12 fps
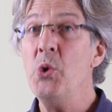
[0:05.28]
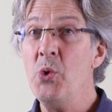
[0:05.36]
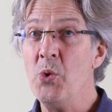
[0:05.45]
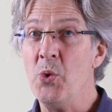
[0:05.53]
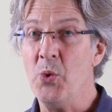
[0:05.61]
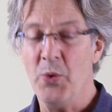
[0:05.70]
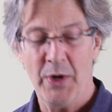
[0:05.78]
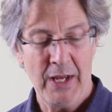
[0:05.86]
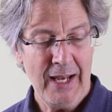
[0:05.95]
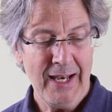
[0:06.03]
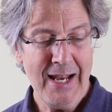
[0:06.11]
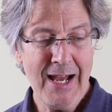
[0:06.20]
2.
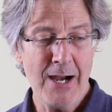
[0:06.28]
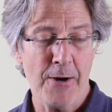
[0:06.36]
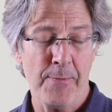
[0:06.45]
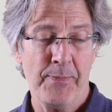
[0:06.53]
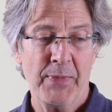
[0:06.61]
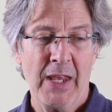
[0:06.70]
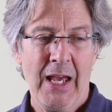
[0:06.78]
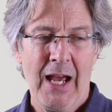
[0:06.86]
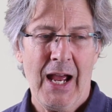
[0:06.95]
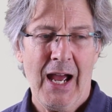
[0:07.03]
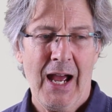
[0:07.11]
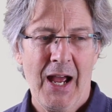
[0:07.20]
Now,
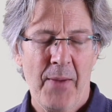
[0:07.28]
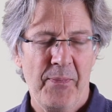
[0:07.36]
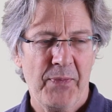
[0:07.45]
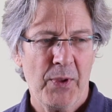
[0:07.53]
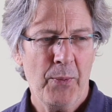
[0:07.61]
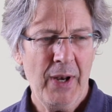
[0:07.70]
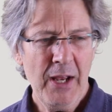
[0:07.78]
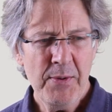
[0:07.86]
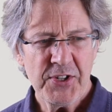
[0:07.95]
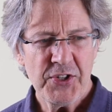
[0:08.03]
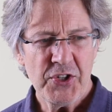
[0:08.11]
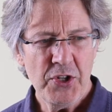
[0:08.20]
when I was
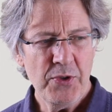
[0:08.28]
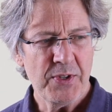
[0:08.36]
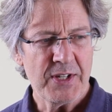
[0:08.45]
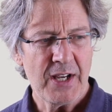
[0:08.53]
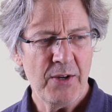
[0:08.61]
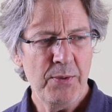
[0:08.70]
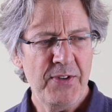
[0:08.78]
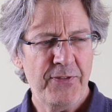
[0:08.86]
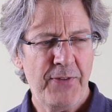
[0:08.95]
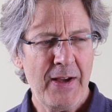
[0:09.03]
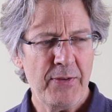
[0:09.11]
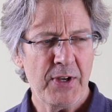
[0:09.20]
a student, I always
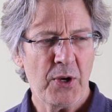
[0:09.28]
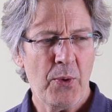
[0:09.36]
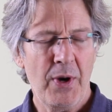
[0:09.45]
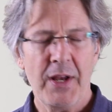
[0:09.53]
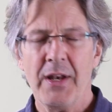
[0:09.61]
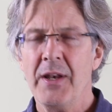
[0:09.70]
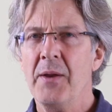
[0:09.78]
found it quite